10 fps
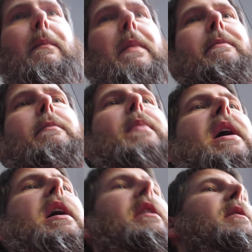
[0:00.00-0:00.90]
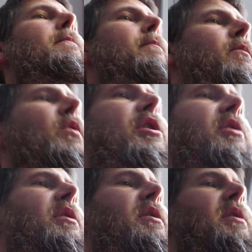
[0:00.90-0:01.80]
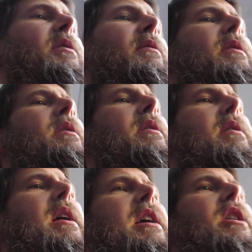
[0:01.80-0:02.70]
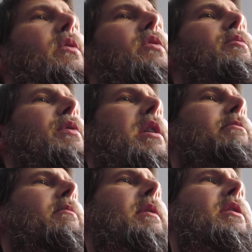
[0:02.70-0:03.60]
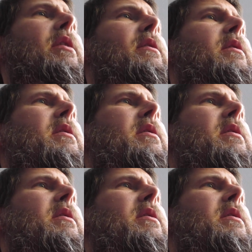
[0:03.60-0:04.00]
may be bad, which is not a huge problem. I think